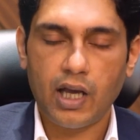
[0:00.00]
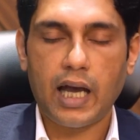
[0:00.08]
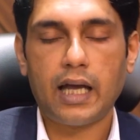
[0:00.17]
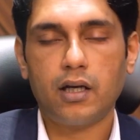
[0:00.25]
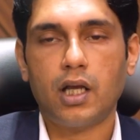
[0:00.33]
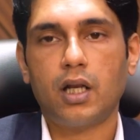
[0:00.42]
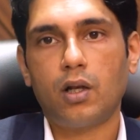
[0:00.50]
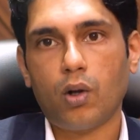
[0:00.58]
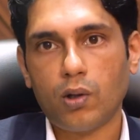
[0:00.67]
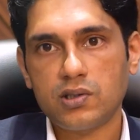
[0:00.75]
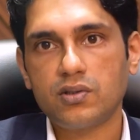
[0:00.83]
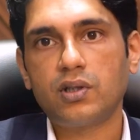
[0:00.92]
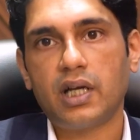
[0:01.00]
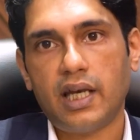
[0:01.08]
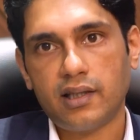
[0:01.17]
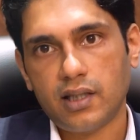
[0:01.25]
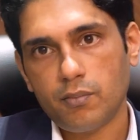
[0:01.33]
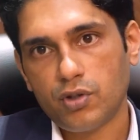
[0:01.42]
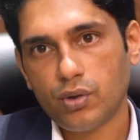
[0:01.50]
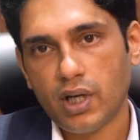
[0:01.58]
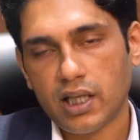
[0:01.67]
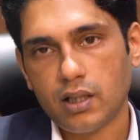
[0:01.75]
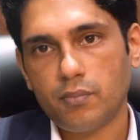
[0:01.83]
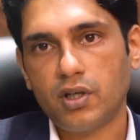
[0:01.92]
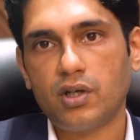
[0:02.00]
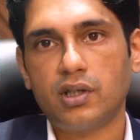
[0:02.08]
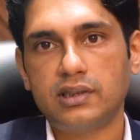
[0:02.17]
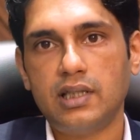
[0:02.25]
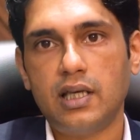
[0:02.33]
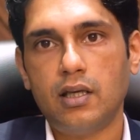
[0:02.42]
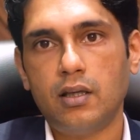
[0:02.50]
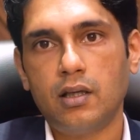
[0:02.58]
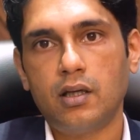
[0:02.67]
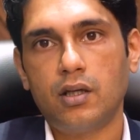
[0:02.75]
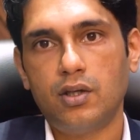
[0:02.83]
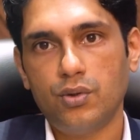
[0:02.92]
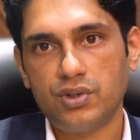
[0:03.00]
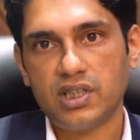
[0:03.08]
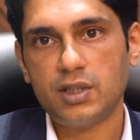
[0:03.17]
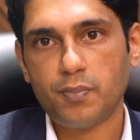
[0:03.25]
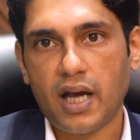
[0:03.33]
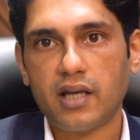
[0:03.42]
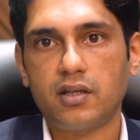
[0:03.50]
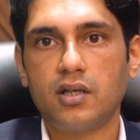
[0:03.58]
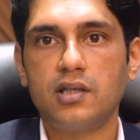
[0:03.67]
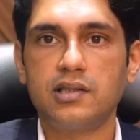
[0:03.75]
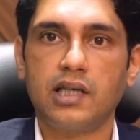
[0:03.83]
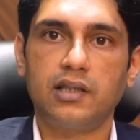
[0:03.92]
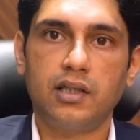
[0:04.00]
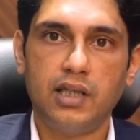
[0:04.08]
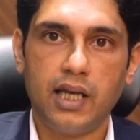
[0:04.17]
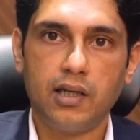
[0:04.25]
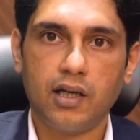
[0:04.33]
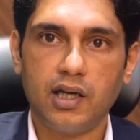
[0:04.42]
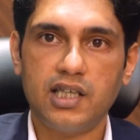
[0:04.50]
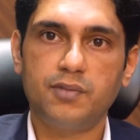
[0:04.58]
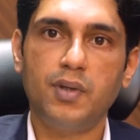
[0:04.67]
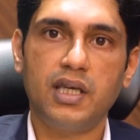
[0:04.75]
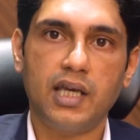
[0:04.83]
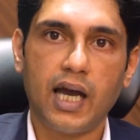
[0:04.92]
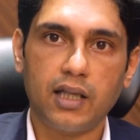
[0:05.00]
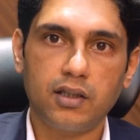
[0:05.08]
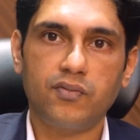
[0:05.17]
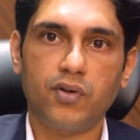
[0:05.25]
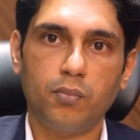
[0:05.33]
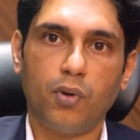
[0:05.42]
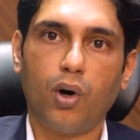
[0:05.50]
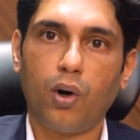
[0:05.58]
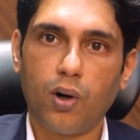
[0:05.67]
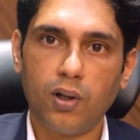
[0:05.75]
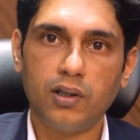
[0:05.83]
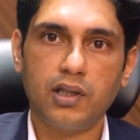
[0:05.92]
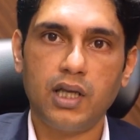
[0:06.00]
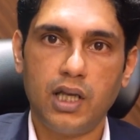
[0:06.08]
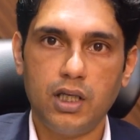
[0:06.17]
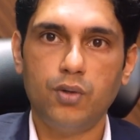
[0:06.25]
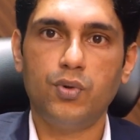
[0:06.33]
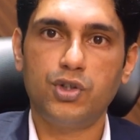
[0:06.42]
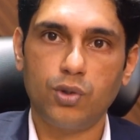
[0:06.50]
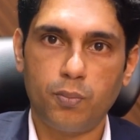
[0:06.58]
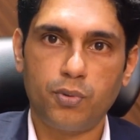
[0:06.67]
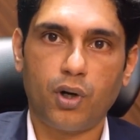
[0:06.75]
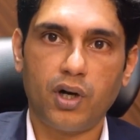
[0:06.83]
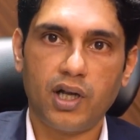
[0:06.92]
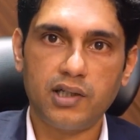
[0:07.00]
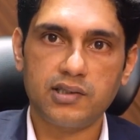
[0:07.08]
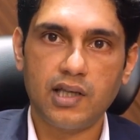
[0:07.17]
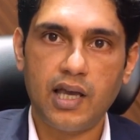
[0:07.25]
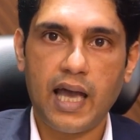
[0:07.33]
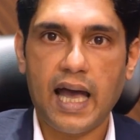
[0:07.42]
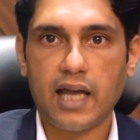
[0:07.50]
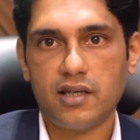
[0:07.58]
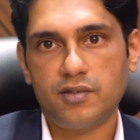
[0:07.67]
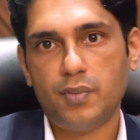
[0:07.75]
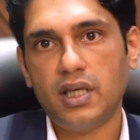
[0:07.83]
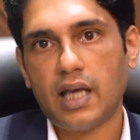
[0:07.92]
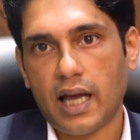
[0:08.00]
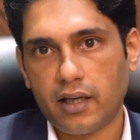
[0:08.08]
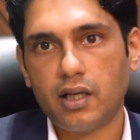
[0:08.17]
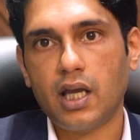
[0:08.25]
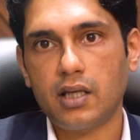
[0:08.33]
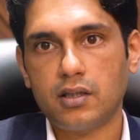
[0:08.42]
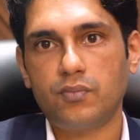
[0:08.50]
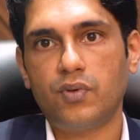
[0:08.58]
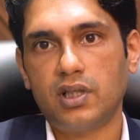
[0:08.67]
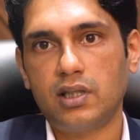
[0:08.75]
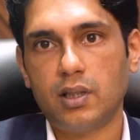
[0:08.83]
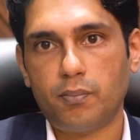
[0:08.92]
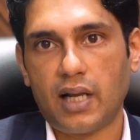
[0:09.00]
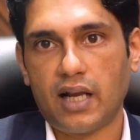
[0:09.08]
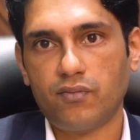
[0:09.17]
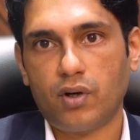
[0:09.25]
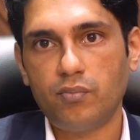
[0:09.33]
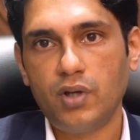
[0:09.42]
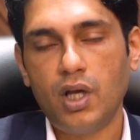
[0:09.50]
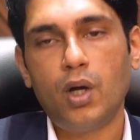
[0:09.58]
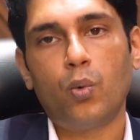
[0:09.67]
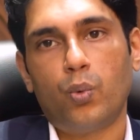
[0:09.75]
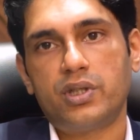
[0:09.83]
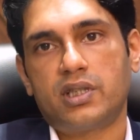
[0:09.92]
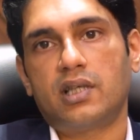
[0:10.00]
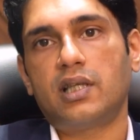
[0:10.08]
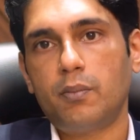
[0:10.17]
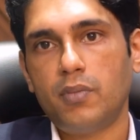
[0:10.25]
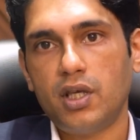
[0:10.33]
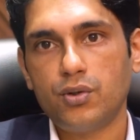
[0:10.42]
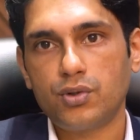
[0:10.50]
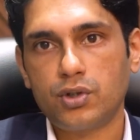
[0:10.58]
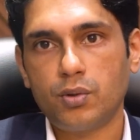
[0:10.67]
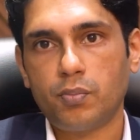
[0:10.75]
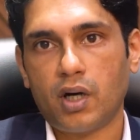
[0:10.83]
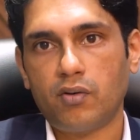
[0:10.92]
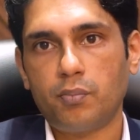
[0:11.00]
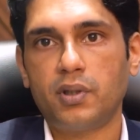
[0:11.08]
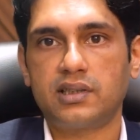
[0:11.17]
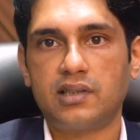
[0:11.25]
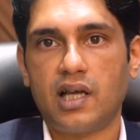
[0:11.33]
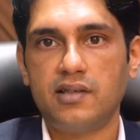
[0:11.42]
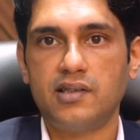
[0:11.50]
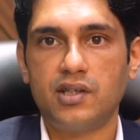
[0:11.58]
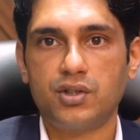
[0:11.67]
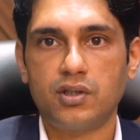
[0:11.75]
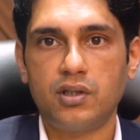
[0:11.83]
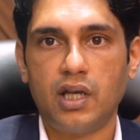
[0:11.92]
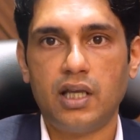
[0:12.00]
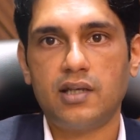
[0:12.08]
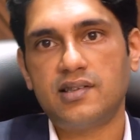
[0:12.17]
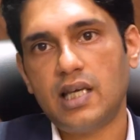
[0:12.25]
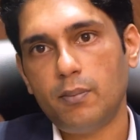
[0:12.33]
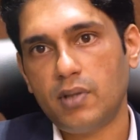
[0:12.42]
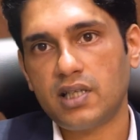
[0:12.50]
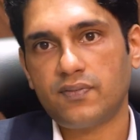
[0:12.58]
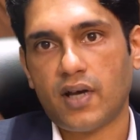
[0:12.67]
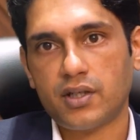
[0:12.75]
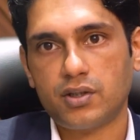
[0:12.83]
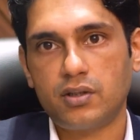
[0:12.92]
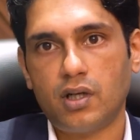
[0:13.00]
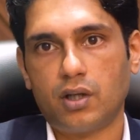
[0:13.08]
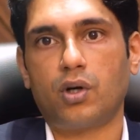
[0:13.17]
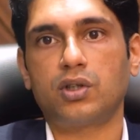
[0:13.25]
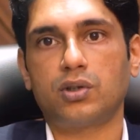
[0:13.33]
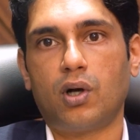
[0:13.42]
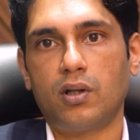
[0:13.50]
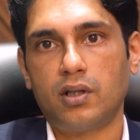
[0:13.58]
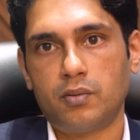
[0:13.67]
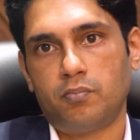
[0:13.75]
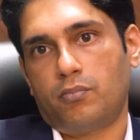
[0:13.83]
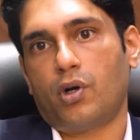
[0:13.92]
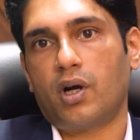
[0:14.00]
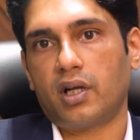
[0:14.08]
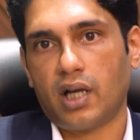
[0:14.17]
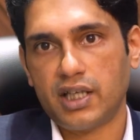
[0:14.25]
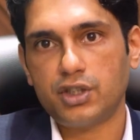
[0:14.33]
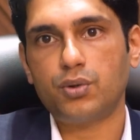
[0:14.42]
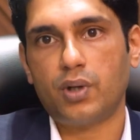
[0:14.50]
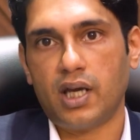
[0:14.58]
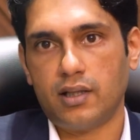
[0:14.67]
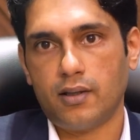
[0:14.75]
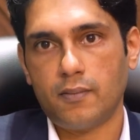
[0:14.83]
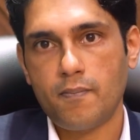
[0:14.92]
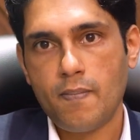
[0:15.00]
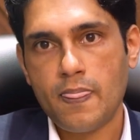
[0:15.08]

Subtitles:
And it will also connect them together because the usage patterns and the data is being gathered from all the individual products and is being aggregated within the platform, which can then be used to power personalization in a seamless fashion across all the product lines together.